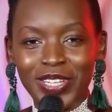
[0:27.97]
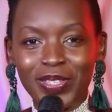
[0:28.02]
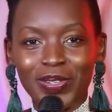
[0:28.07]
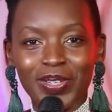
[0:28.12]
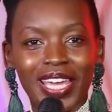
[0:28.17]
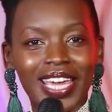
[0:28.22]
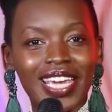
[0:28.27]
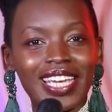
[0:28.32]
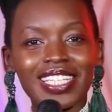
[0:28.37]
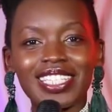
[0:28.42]

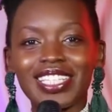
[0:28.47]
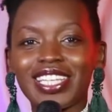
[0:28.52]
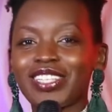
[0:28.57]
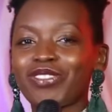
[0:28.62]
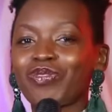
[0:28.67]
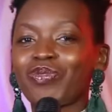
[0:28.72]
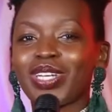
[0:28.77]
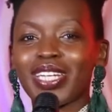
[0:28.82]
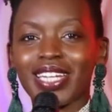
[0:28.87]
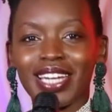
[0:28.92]
Today,
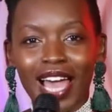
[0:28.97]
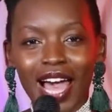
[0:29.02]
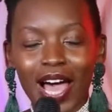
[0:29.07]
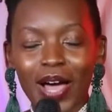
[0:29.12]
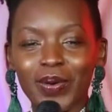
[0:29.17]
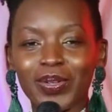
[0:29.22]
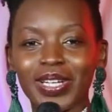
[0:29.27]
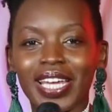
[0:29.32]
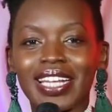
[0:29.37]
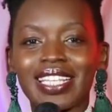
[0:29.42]
she's
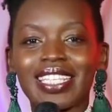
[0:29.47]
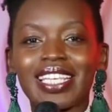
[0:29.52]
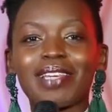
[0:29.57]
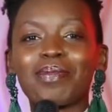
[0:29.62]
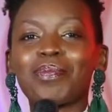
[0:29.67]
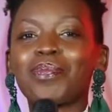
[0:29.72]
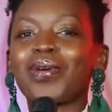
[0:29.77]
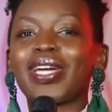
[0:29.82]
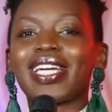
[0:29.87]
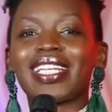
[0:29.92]
renowned and
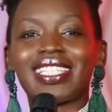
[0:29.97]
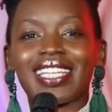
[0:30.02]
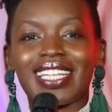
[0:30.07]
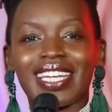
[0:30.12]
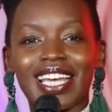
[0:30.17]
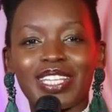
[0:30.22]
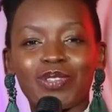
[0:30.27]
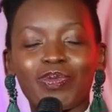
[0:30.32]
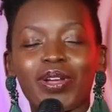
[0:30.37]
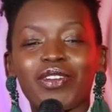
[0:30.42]

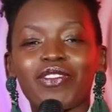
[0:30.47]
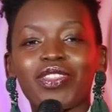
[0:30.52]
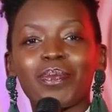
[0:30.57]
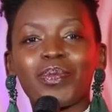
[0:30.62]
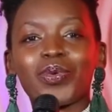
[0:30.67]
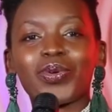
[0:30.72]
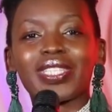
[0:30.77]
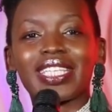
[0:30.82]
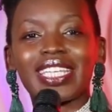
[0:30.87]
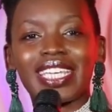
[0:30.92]
celebrated as one of the
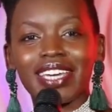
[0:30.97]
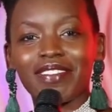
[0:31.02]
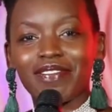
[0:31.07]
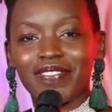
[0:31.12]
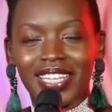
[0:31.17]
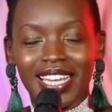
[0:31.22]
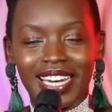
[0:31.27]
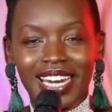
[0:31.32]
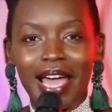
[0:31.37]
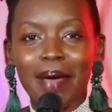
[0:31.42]
most
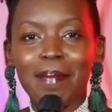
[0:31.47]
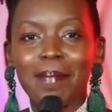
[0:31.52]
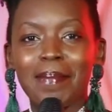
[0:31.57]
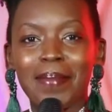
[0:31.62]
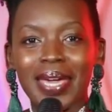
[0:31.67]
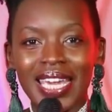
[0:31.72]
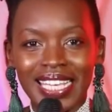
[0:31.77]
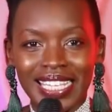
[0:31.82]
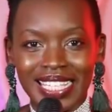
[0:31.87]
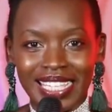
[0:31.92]
gifted,
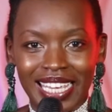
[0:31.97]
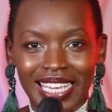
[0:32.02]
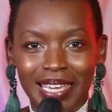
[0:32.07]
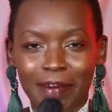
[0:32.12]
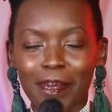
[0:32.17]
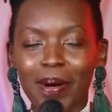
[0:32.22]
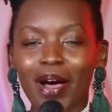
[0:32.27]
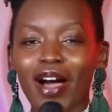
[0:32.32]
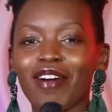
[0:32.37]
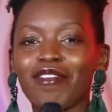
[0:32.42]
amazing
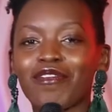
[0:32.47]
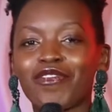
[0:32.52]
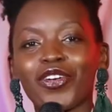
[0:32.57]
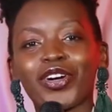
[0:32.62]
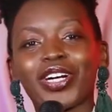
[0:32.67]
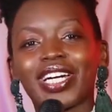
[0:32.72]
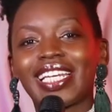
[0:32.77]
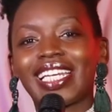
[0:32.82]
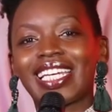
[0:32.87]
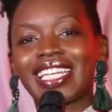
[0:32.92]
power
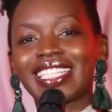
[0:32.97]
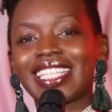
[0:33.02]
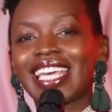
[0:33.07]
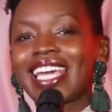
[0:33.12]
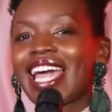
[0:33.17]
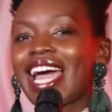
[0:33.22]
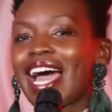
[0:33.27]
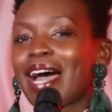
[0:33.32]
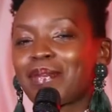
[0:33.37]
vocalists.